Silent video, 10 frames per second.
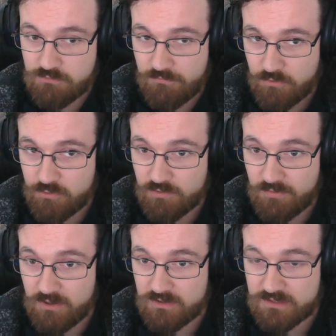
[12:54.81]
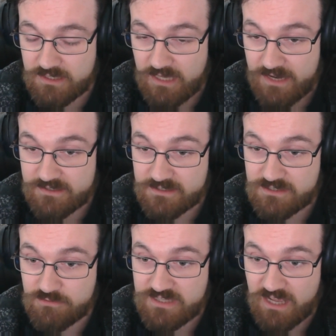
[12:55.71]
reviewed of all the hentai
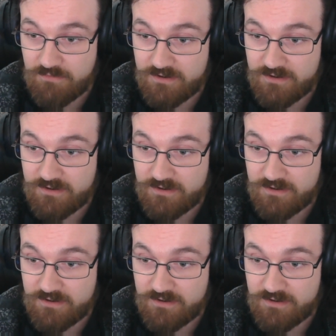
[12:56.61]
series they have on